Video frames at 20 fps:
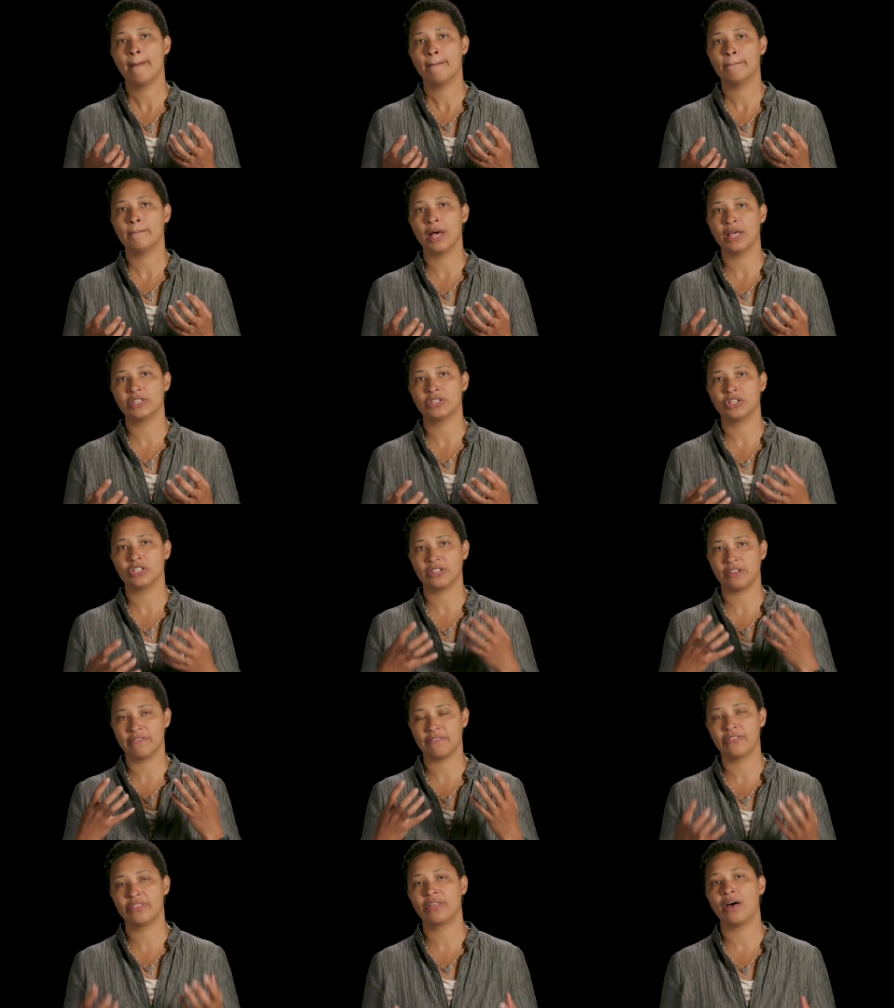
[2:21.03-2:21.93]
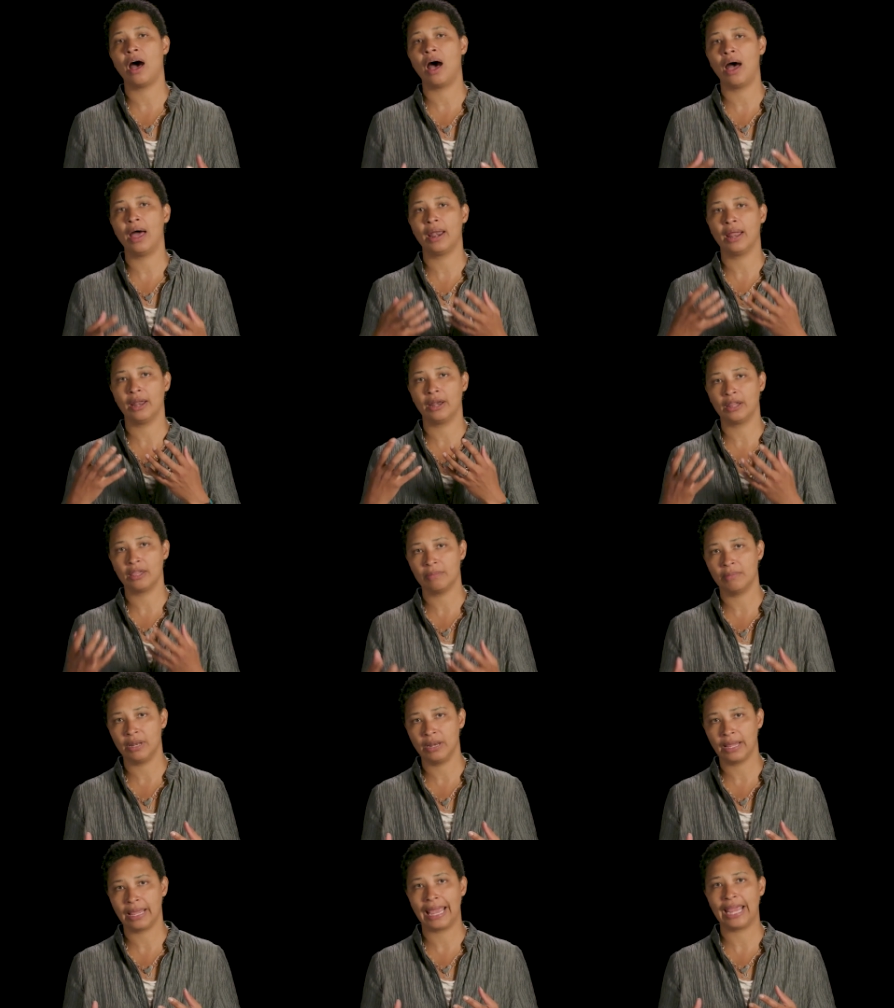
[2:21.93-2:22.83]
muscles of thought and
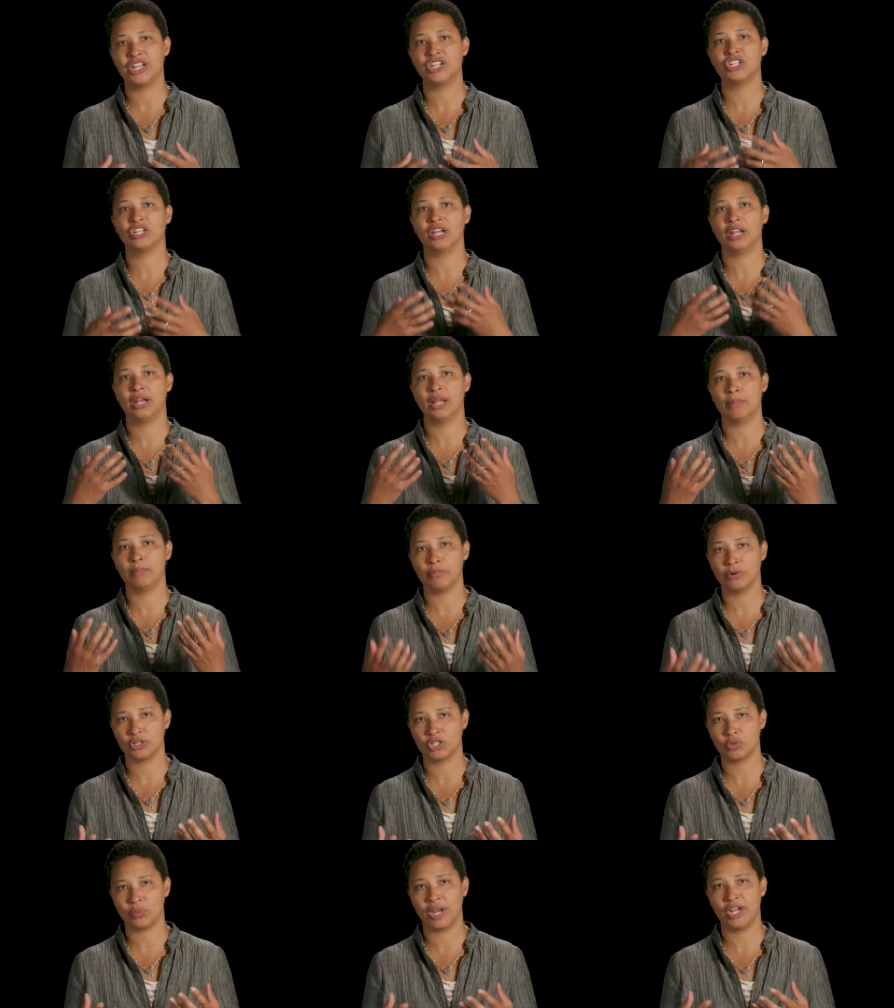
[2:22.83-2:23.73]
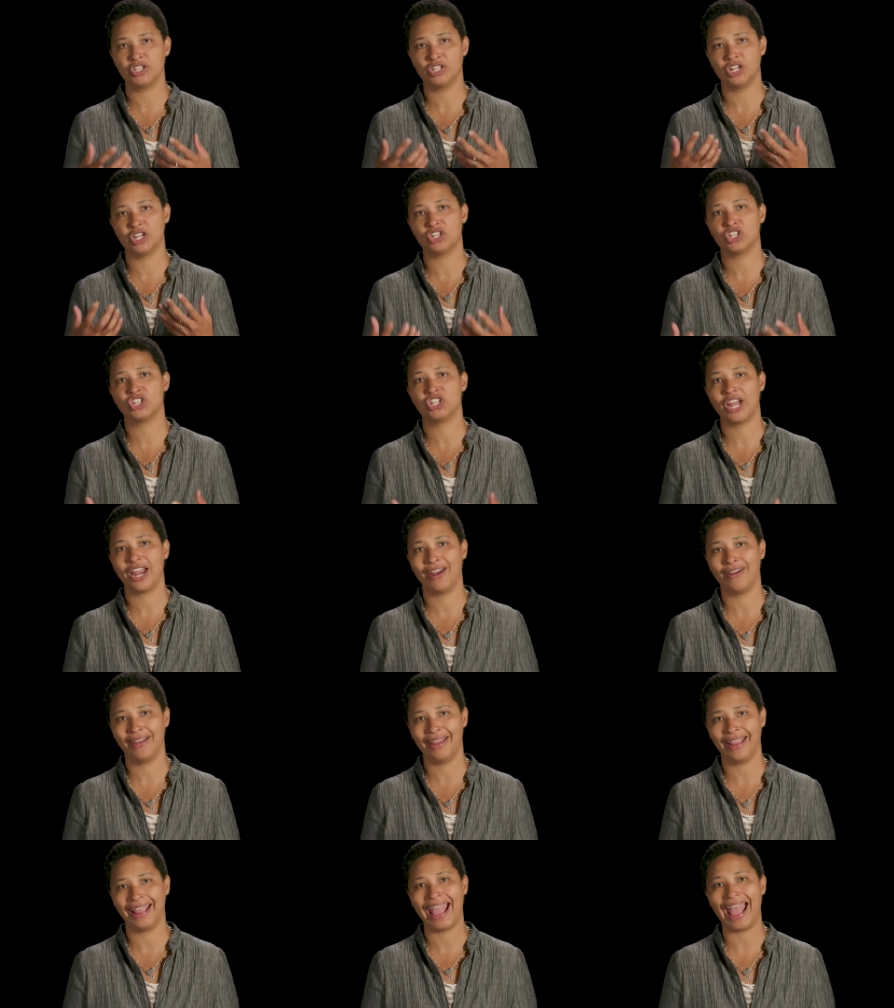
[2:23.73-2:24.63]
communication and persuasion and
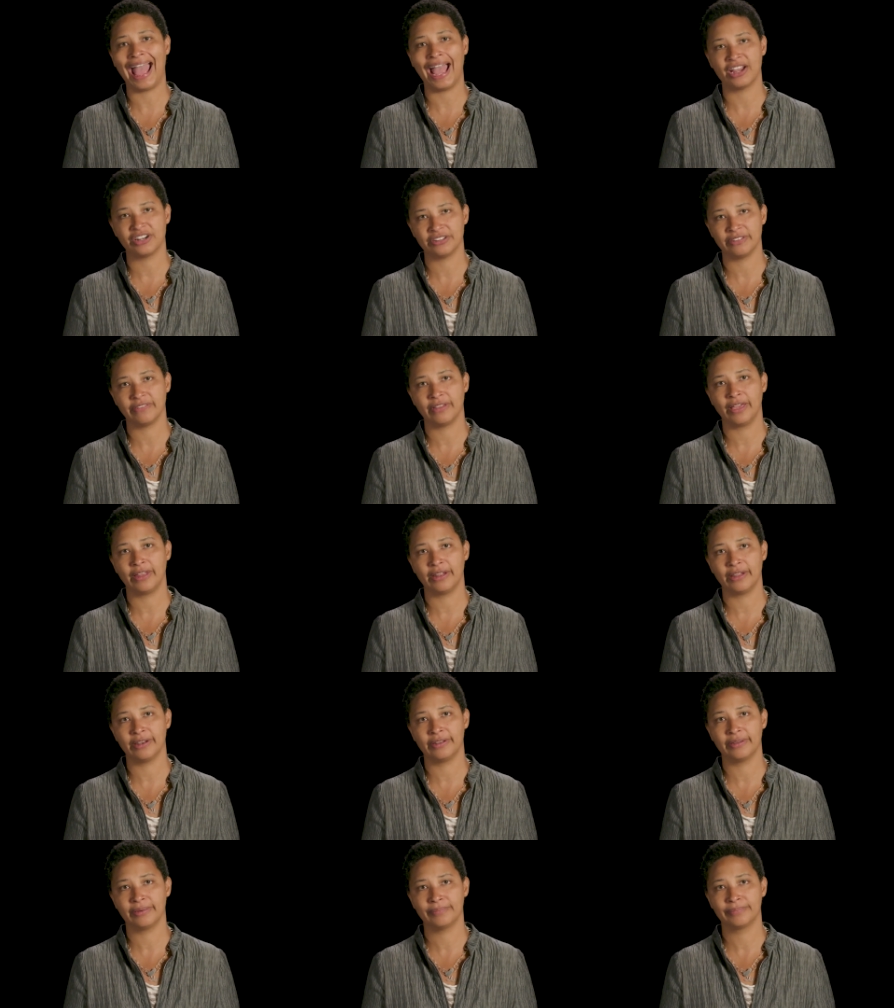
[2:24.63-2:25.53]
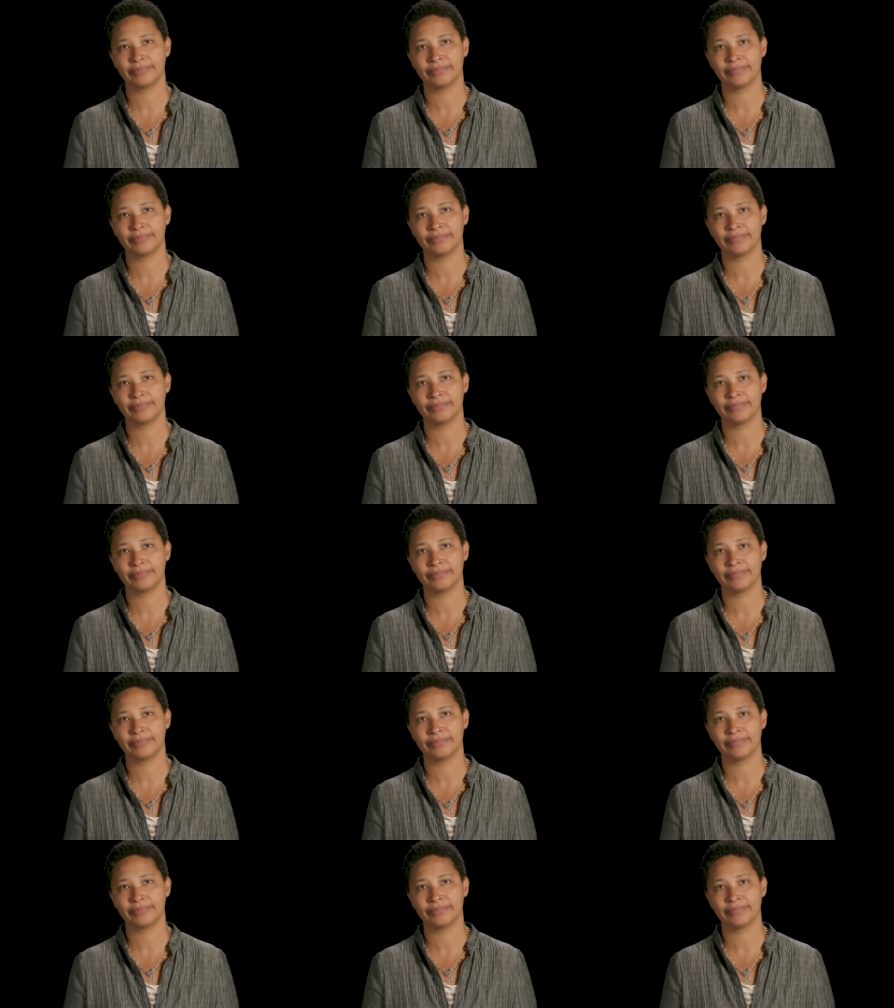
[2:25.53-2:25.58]
sharing activated.